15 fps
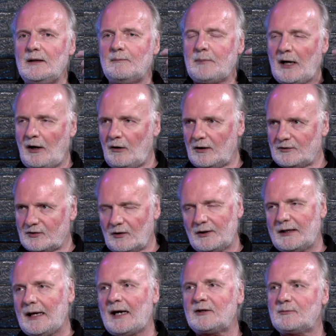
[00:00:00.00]
parents are
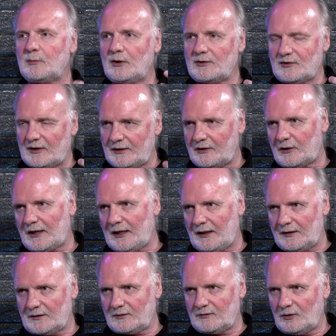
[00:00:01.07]
the experts in their
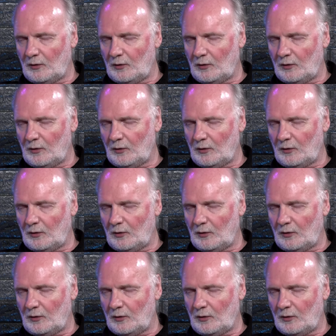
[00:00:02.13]
kids.